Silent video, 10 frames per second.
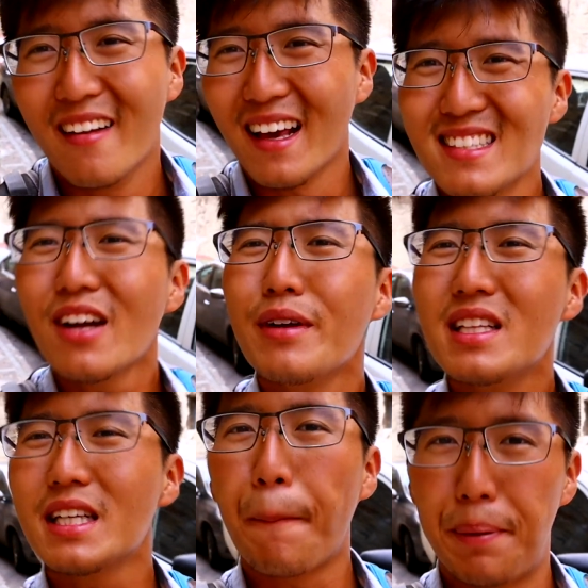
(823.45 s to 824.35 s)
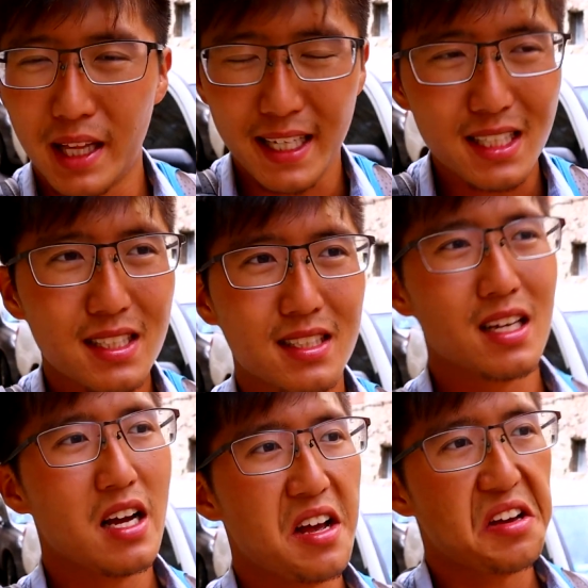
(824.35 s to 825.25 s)
It's not really a place,
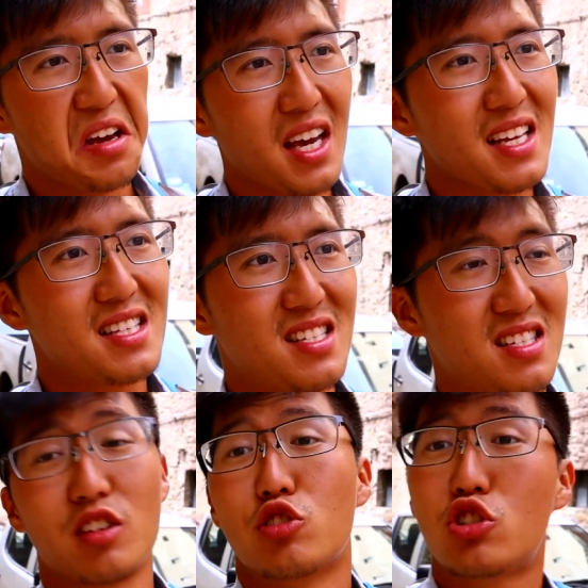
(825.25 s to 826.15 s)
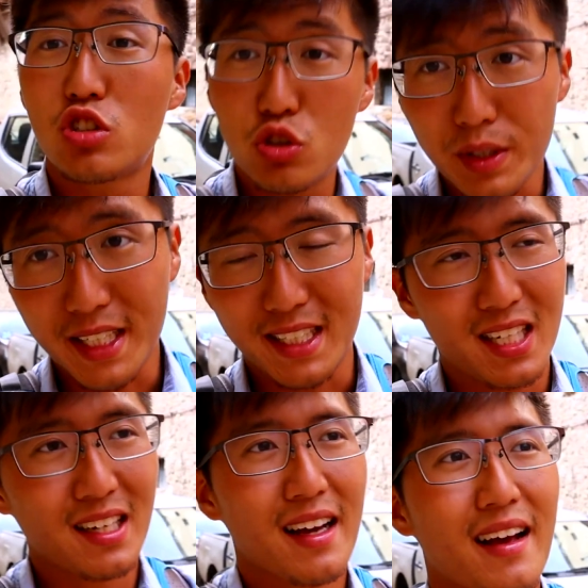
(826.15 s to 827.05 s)
it's a
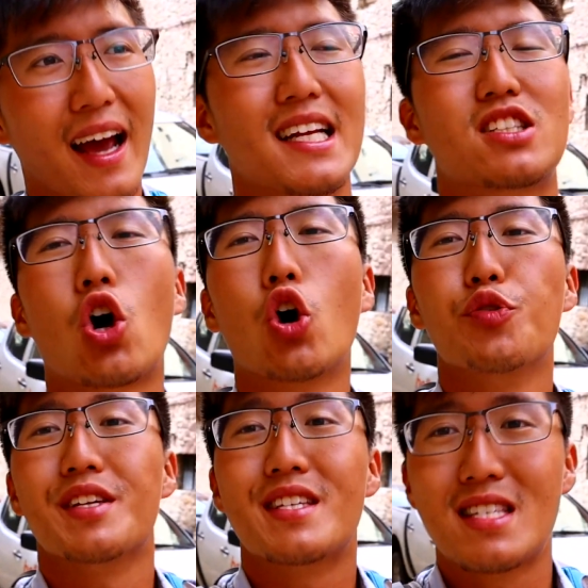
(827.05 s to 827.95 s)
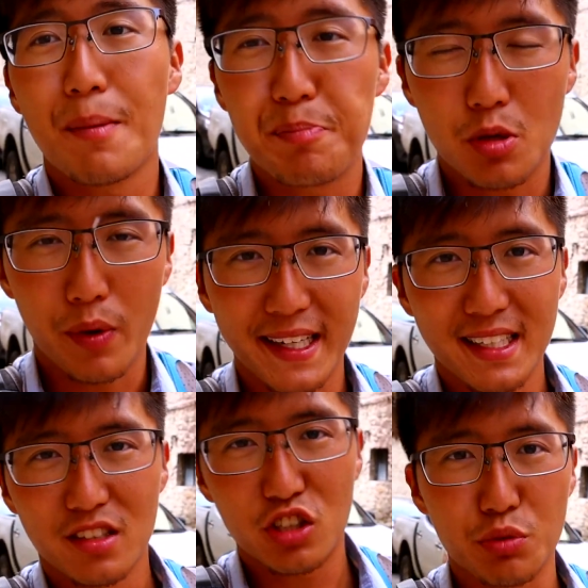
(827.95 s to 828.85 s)
street, and it's called the
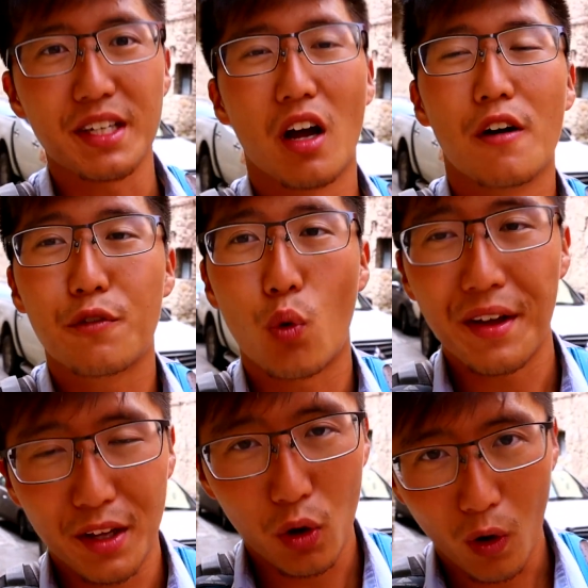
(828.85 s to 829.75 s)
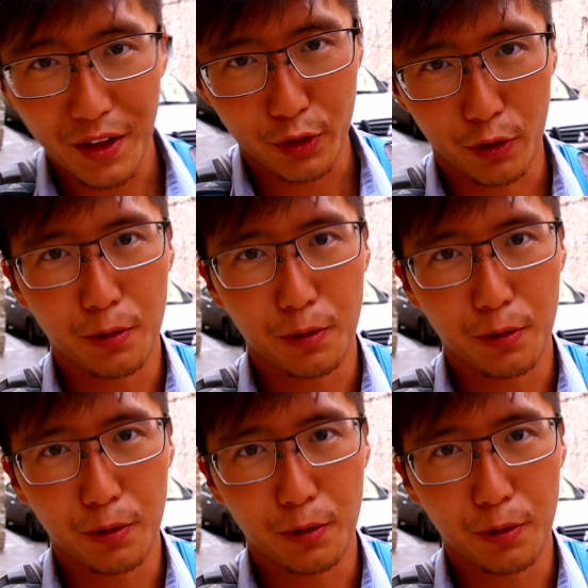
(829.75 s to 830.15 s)
Subterranean Street of Guanajuato.